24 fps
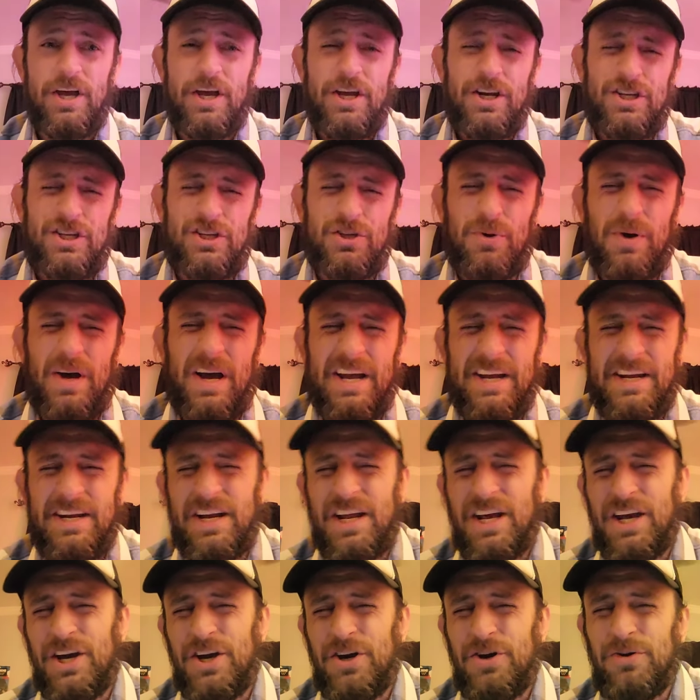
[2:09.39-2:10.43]
So I
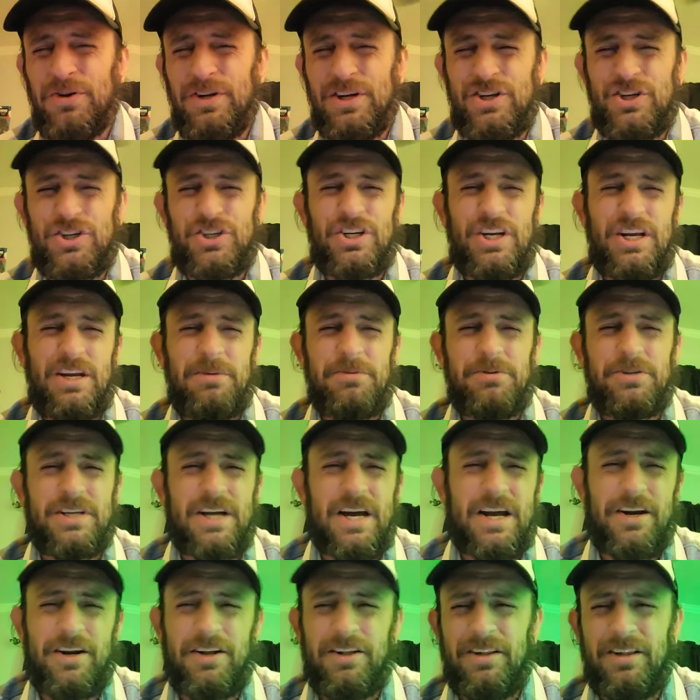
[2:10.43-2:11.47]
know this seems
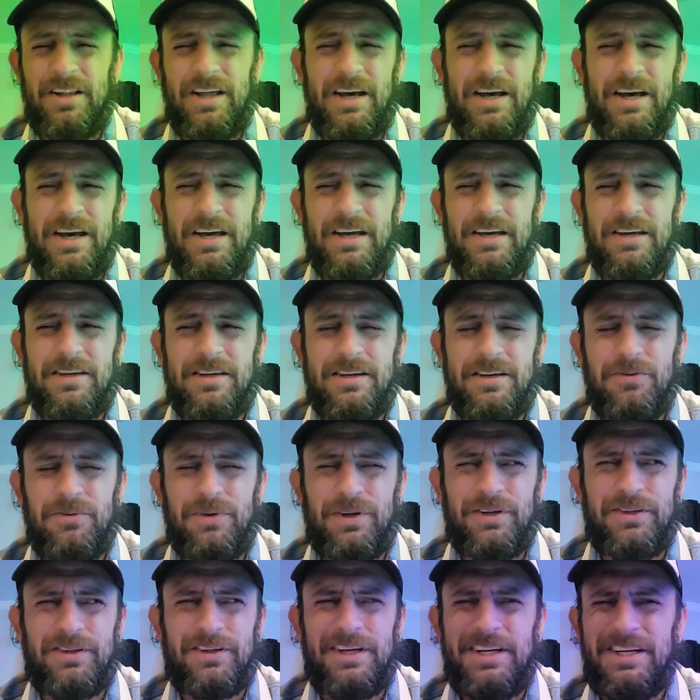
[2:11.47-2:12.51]
kind of like,
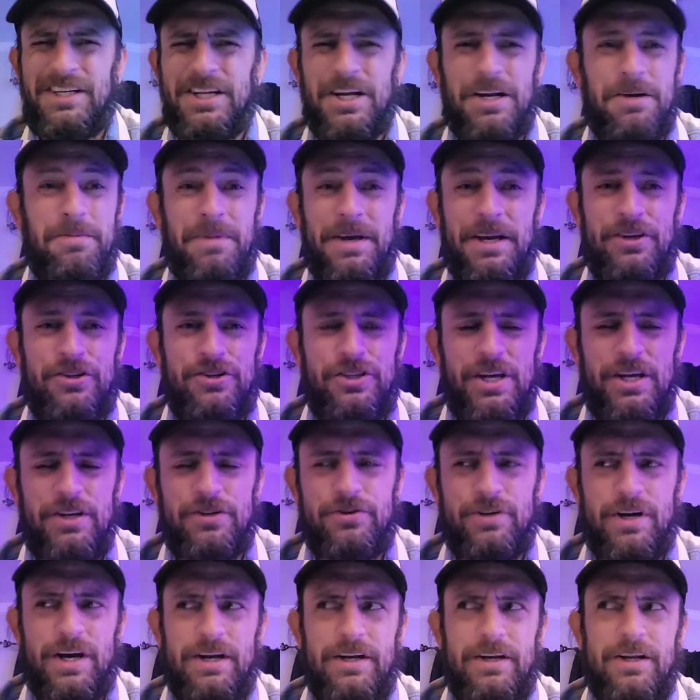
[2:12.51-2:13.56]
well, it doesn't make
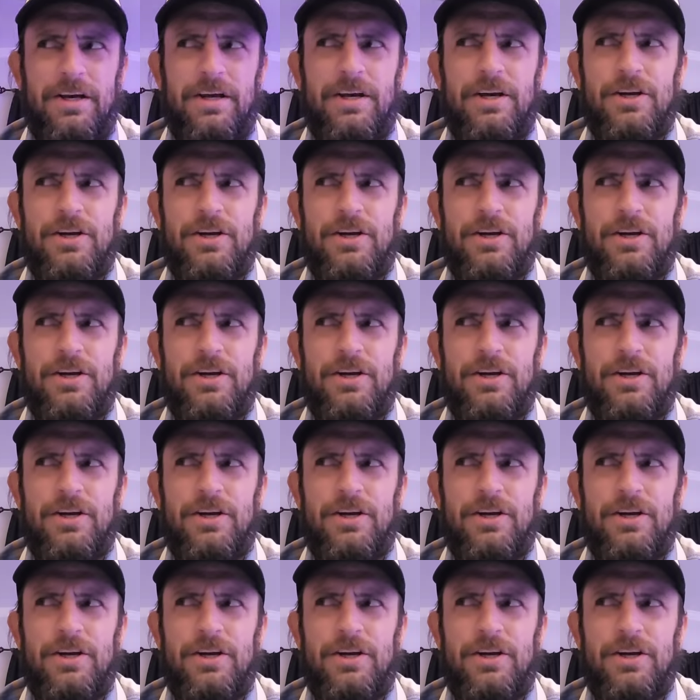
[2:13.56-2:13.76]
sense, right?